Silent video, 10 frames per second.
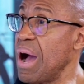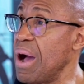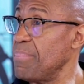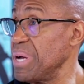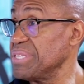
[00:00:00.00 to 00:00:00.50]

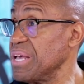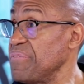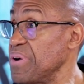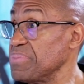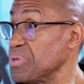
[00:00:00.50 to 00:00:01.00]

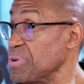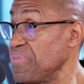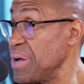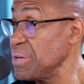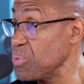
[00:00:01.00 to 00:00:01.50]
Myself, I'm
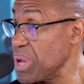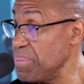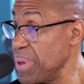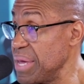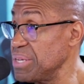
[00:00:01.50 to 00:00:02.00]
certified in
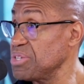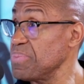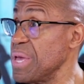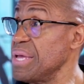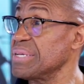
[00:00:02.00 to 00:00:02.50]
weight
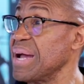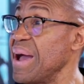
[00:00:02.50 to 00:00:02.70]
management.